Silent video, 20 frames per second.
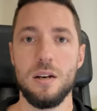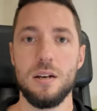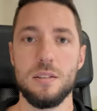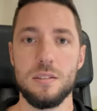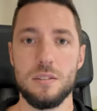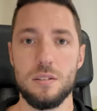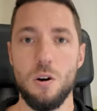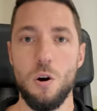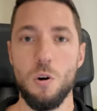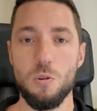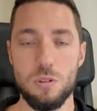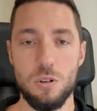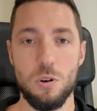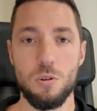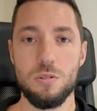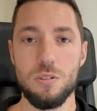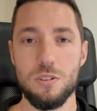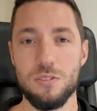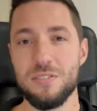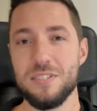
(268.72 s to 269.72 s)
And
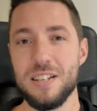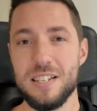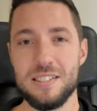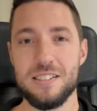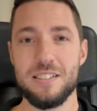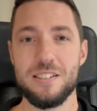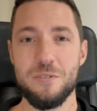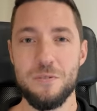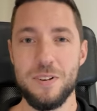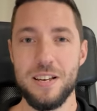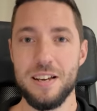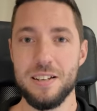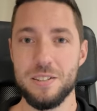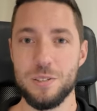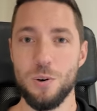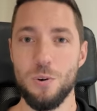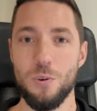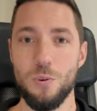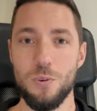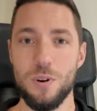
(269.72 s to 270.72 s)
although not necessary
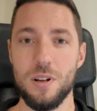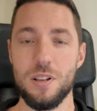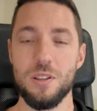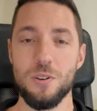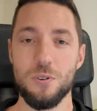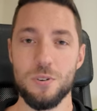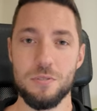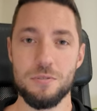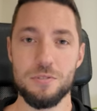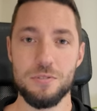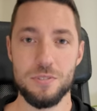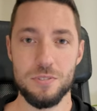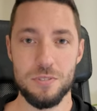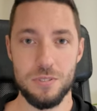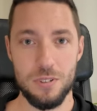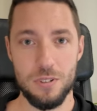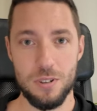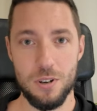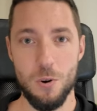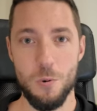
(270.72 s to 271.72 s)
at all, a lot of
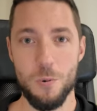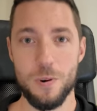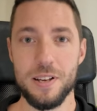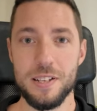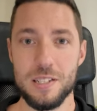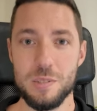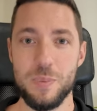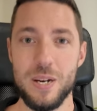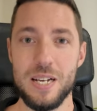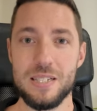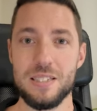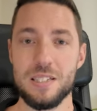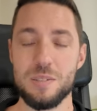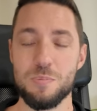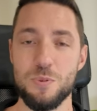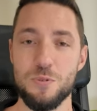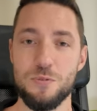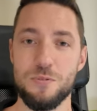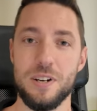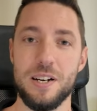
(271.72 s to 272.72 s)
co-working spaces
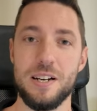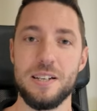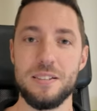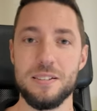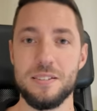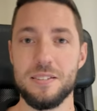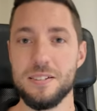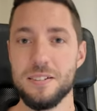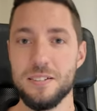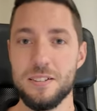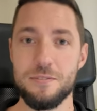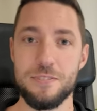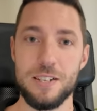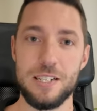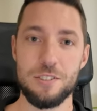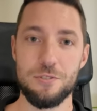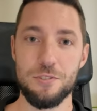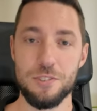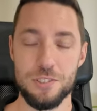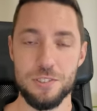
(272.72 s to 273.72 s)
provide a ton of
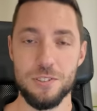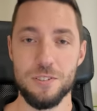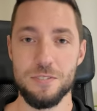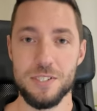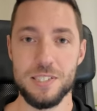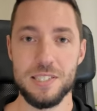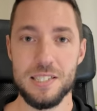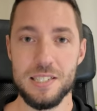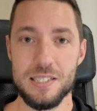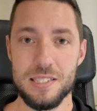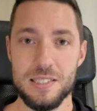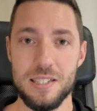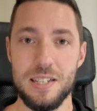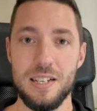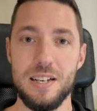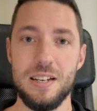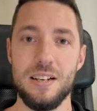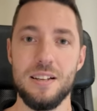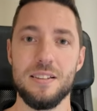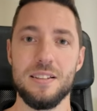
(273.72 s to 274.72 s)
extra services
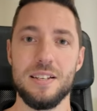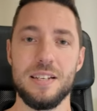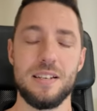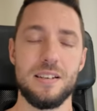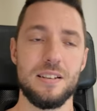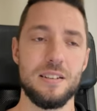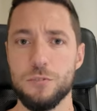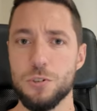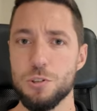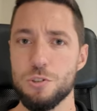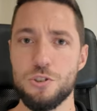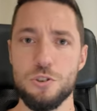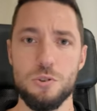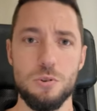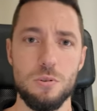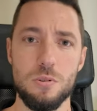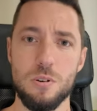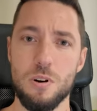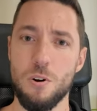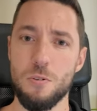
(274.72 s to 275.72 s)
like
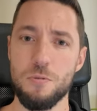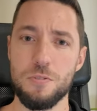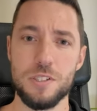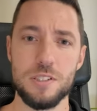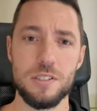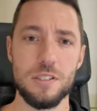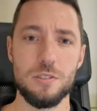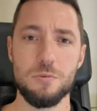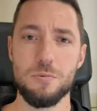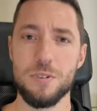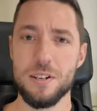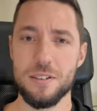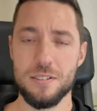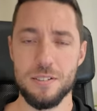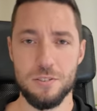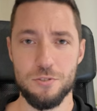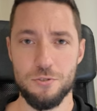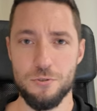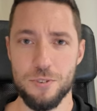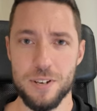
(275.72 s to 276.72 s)
virtual offices with
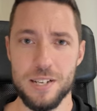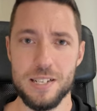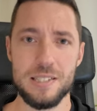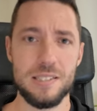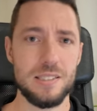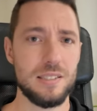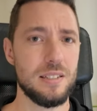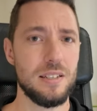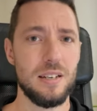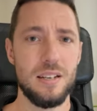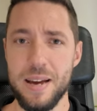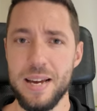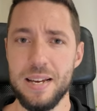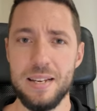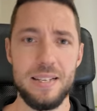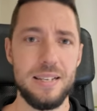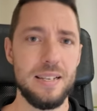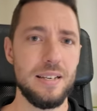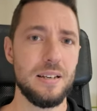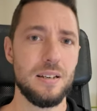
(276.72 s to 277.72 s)
an address,
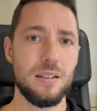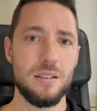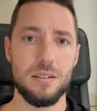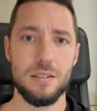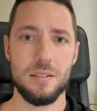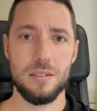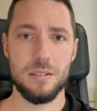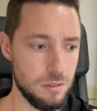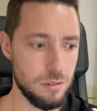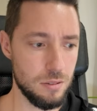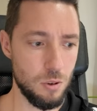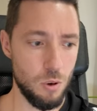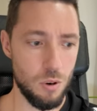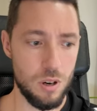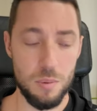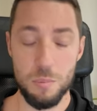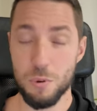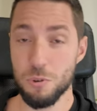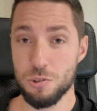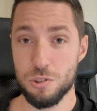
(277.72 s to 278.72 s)
mailing,
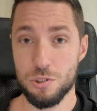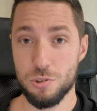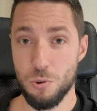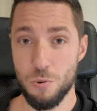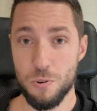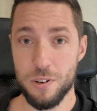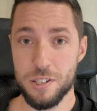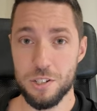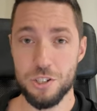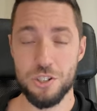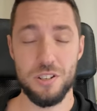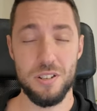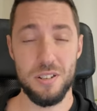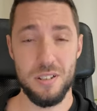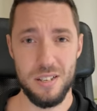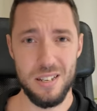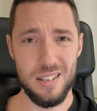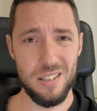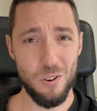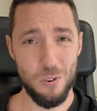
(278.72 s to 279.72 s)
lockable storage,
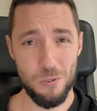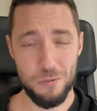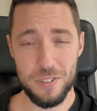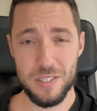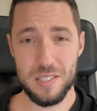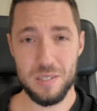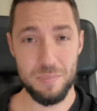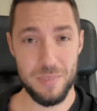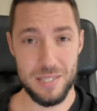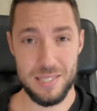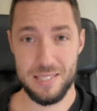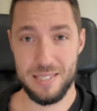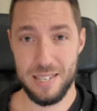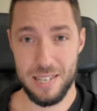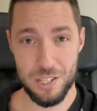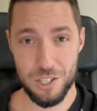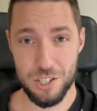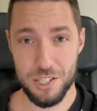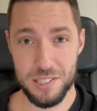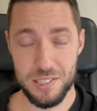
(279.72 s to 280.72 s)
in-office
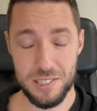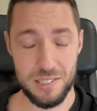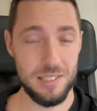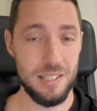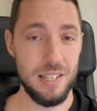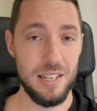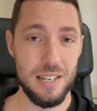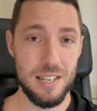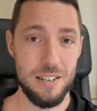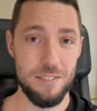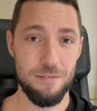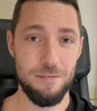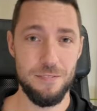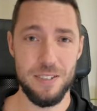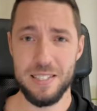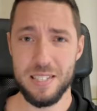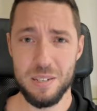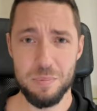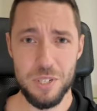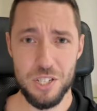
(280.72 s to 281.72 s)
massages,
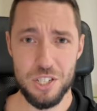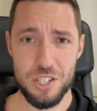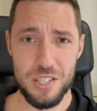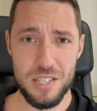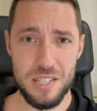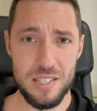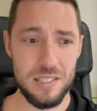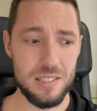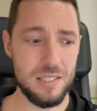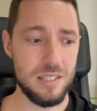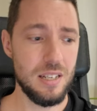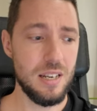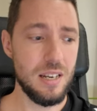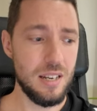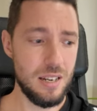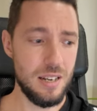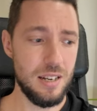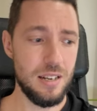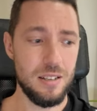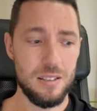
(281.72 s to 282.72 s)
vending machines,
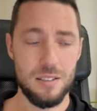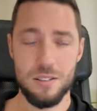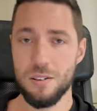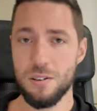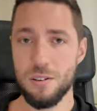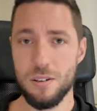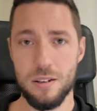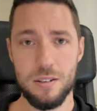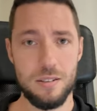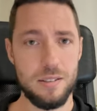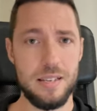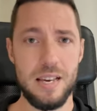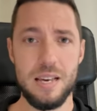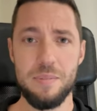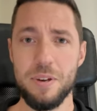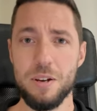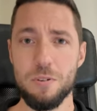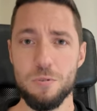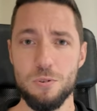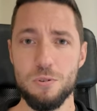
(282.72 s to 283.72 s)
and
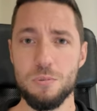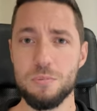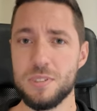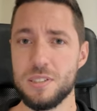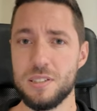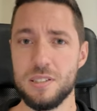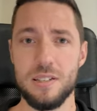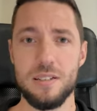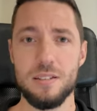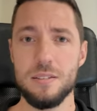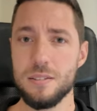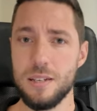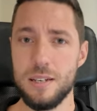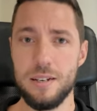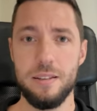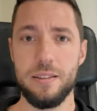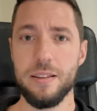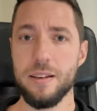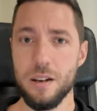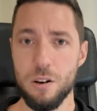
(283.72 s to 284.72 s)
gaming rooms, and
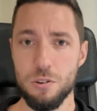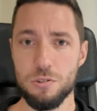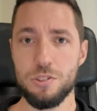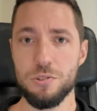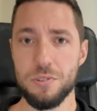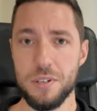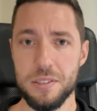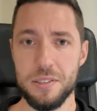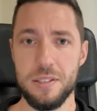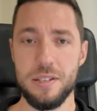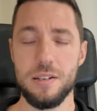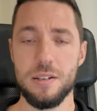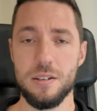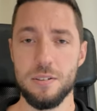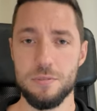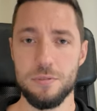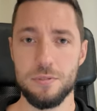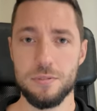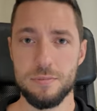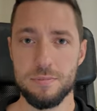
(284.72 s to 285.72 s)
anything else you can think
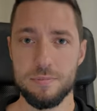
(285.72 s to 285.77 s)
of.